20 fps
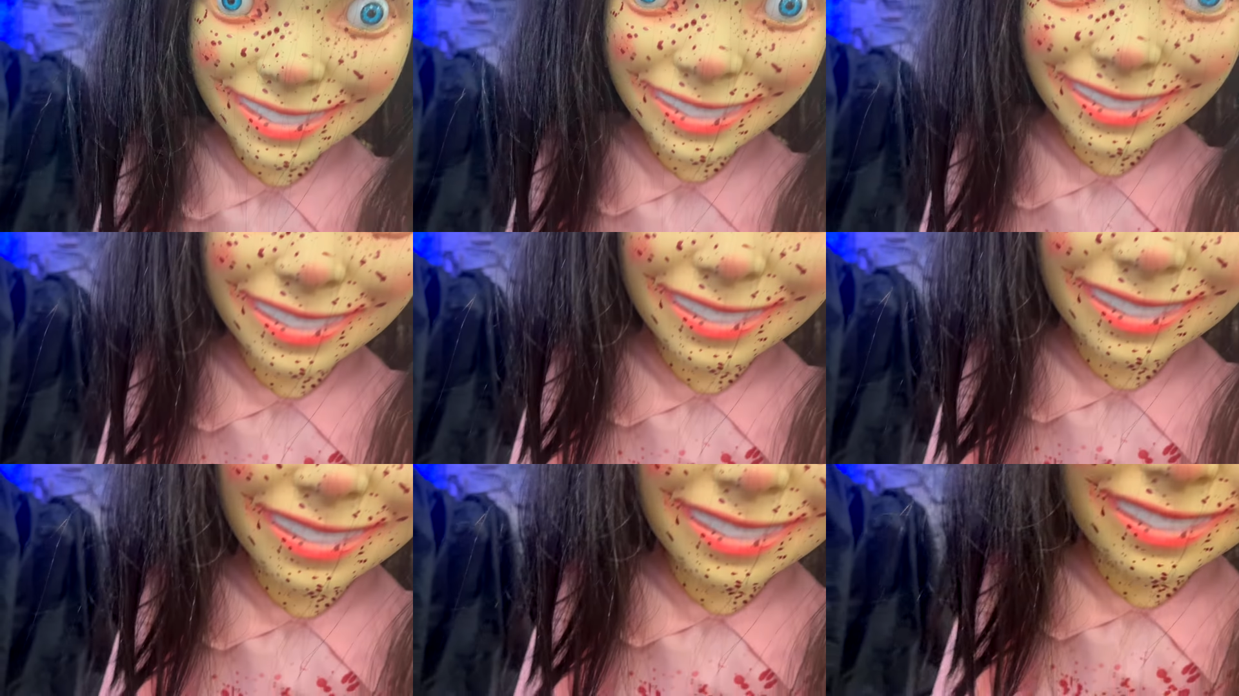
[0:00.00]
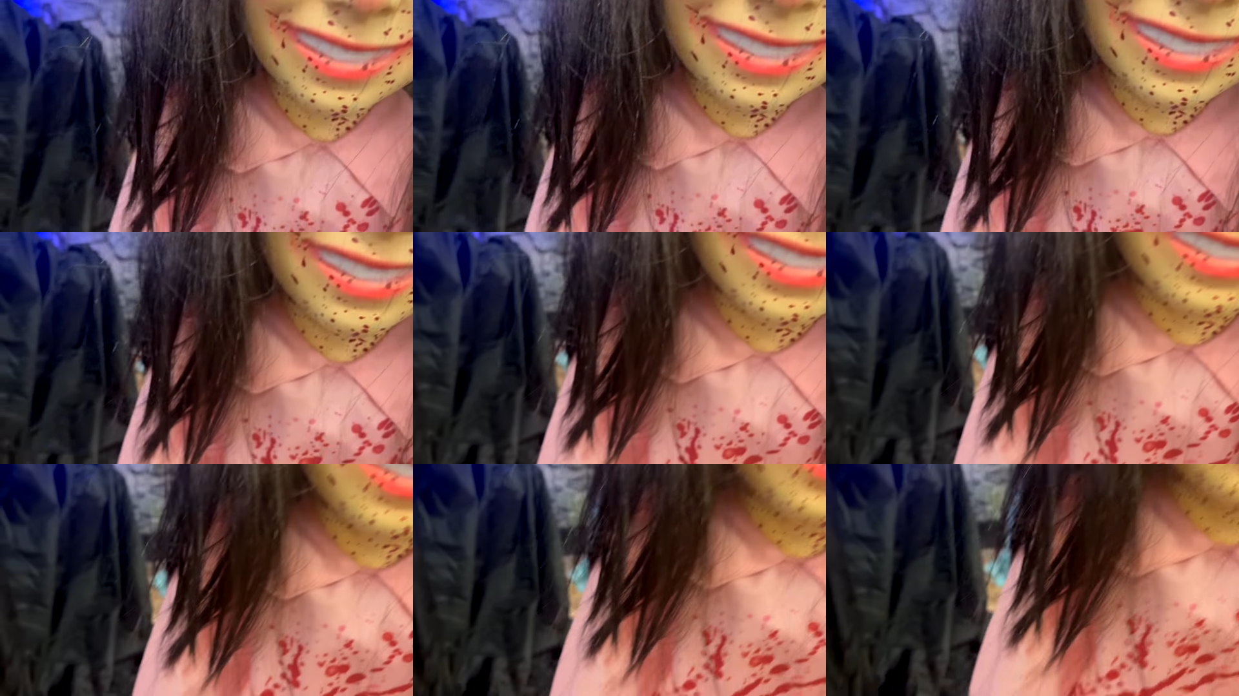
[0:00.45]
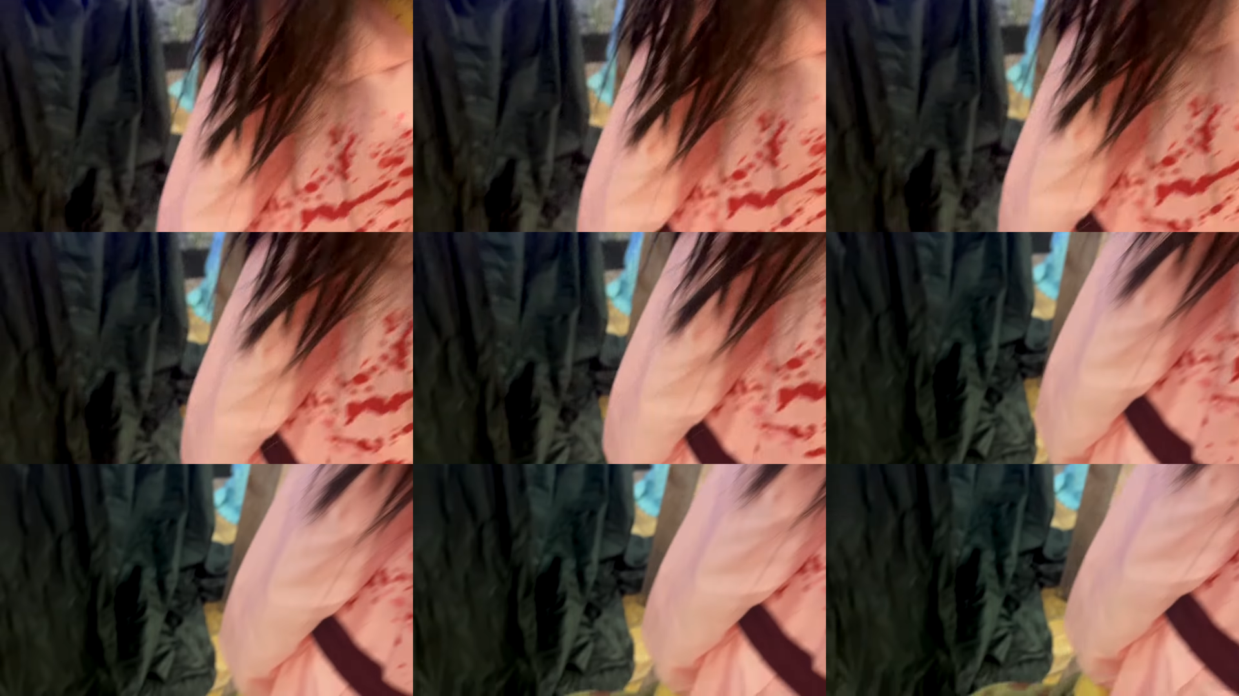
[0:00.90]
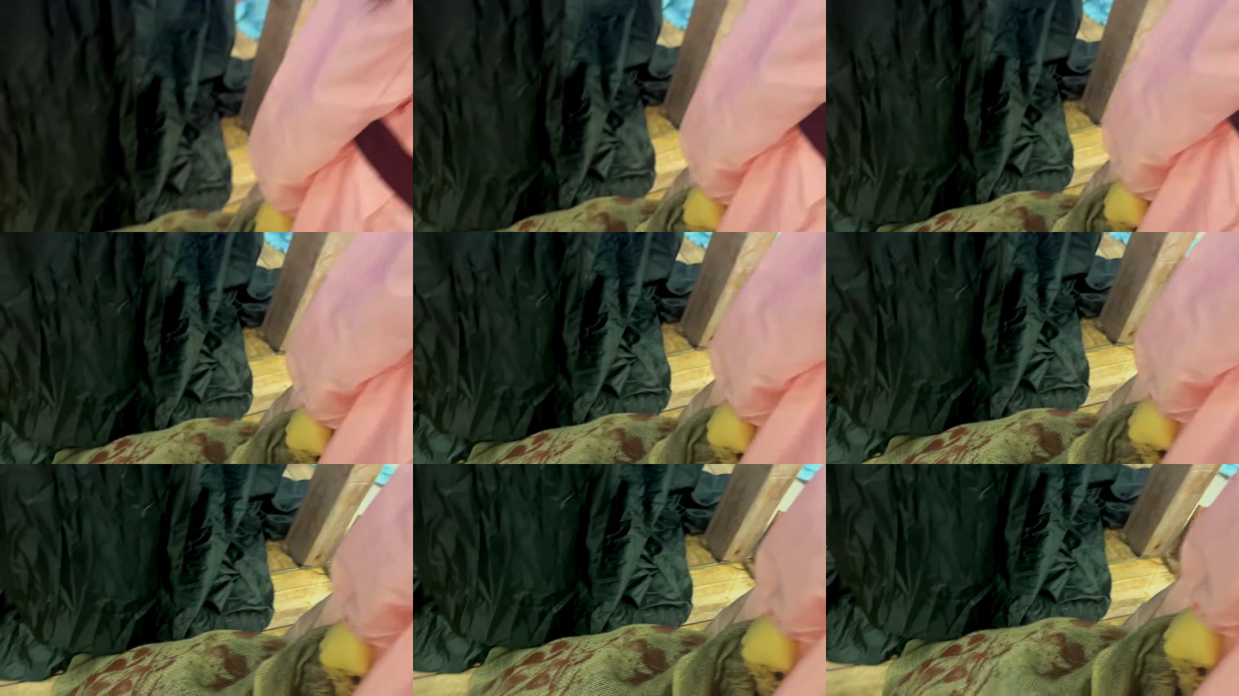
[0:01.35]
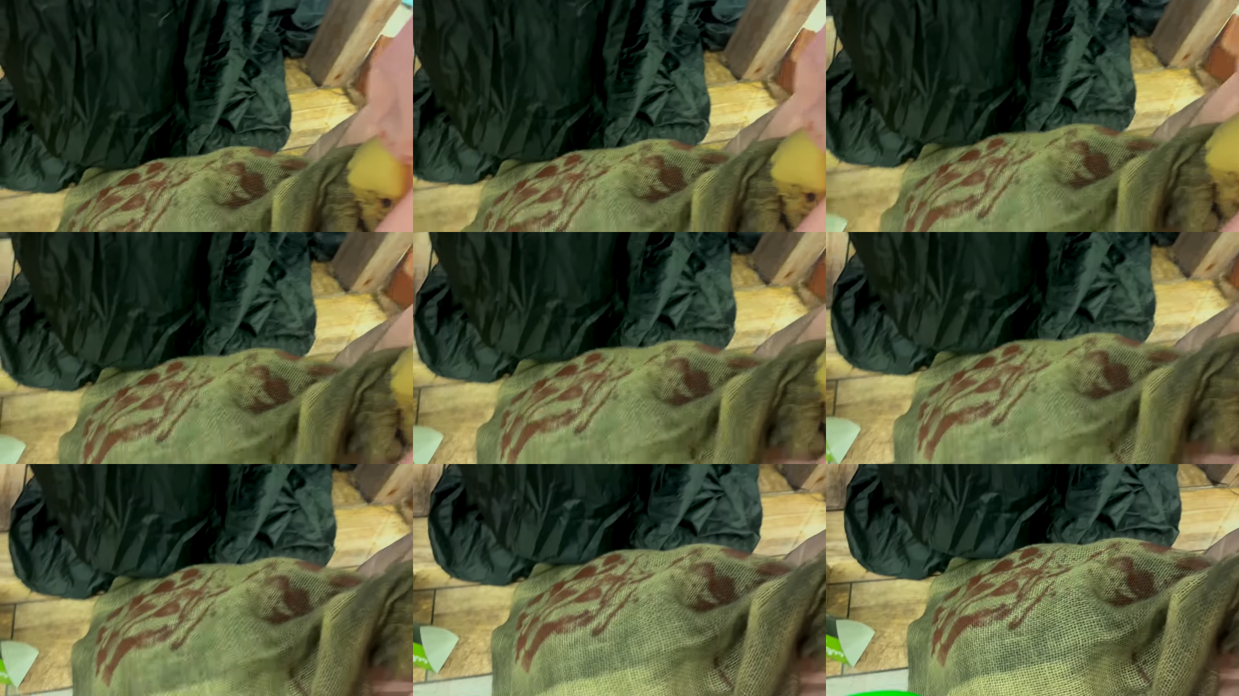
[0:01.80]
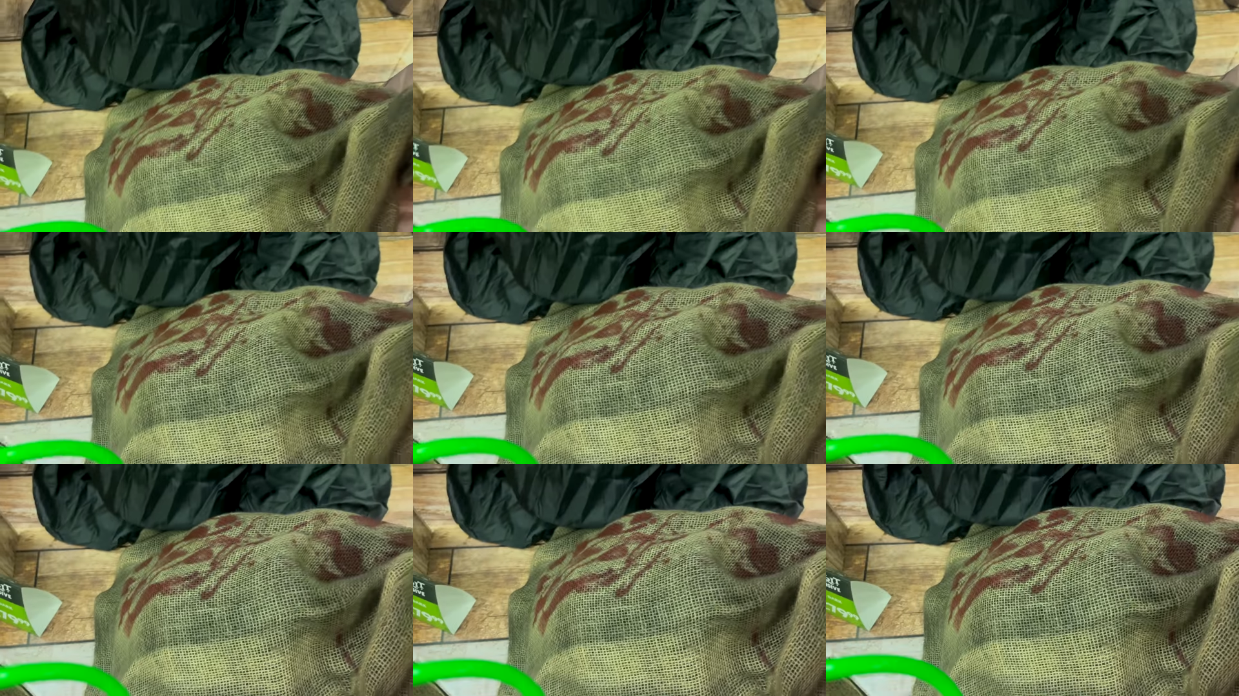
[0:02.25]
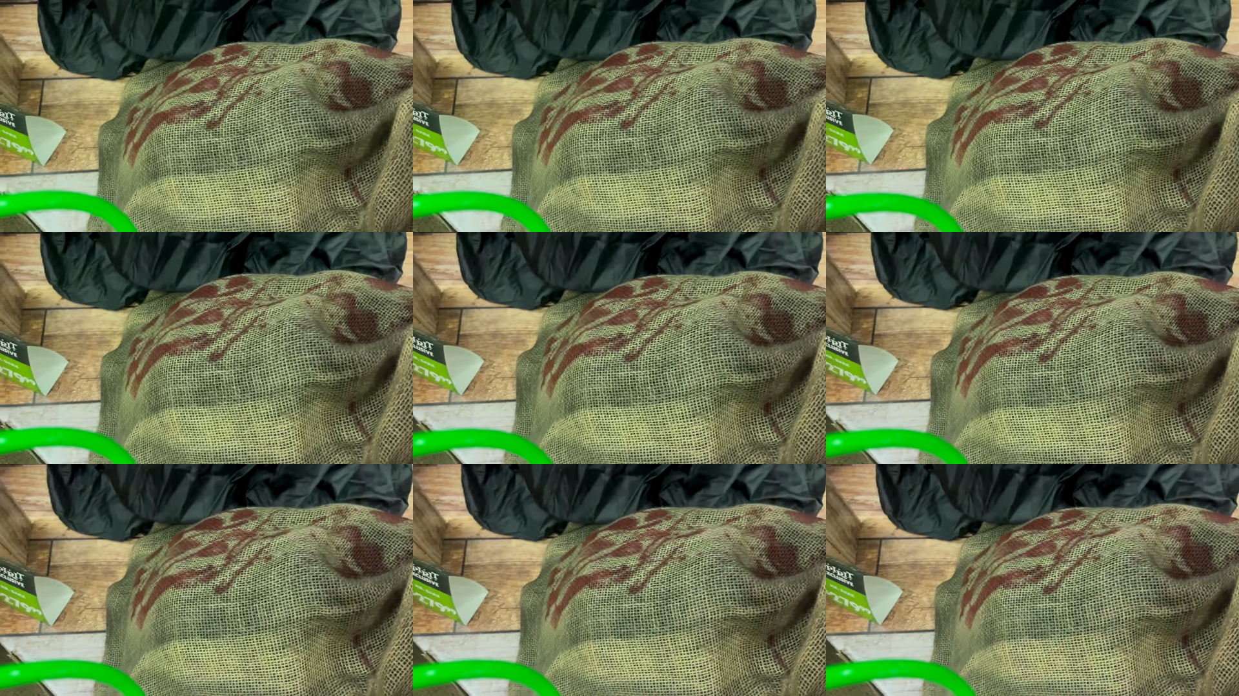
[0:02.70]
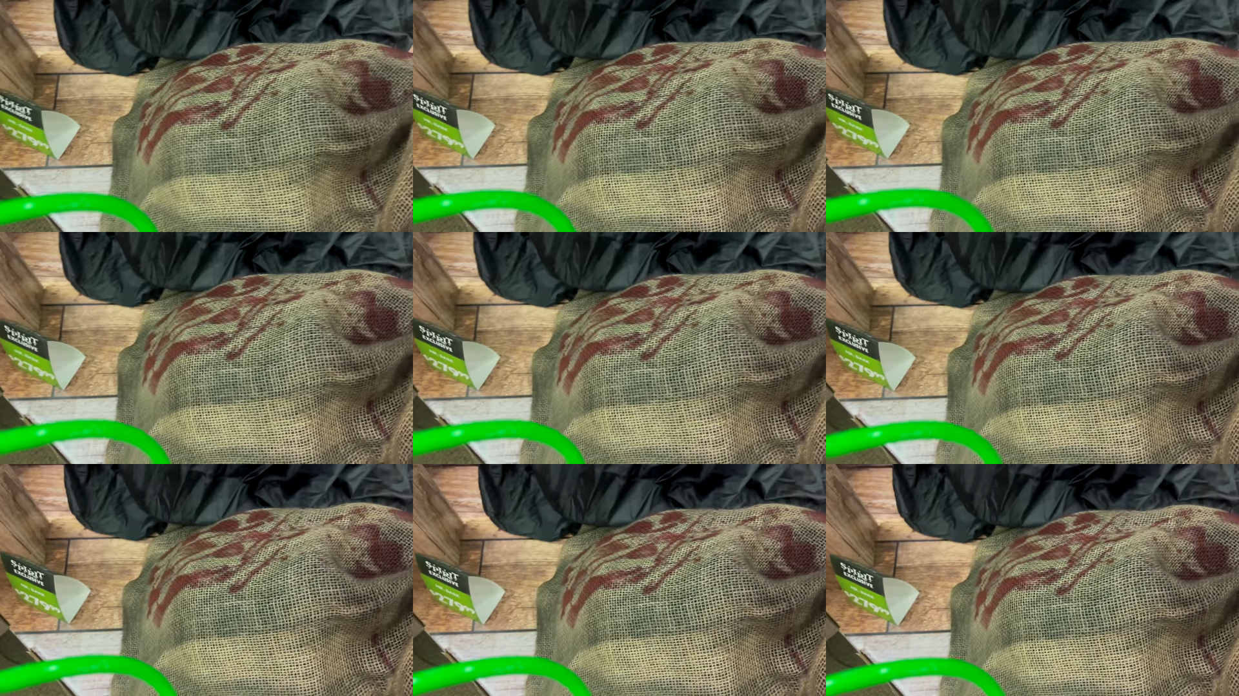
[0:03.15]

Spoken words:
(no speaker visible)